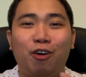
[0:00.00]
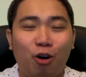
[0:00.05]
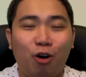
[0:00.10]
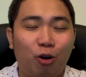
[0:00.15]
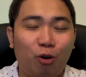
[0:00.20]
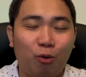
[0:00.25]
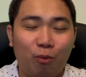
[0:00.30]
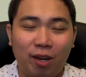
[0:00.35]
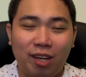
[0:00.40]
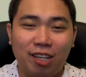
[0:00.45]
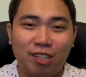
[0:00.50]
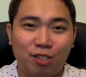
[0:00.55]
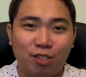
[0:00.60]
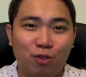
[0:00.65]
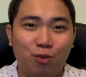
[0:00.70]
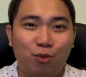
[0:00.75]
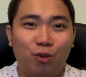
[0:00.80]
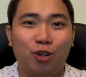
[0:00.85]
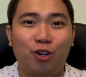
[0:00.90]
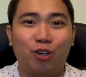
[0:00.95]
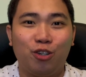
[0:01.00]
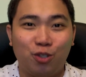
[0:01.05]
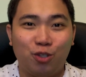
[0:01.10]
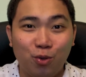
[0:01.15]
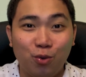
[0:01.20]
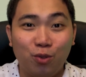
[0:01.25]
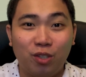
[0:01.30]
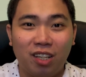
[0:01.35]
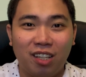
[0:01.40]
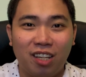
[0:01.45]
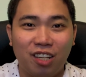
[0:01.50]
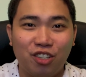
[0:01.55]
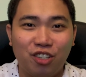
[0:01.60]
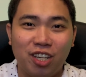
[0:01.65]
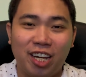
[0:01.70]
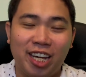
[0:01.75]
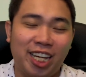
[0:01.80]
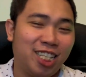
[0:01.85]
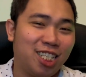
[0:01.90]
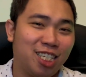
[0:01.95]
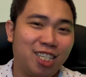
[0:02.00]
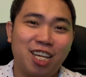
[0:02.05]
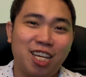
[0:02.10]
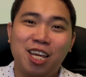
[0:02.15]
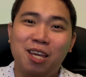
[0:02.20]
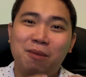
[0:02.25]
Always do your due diligence,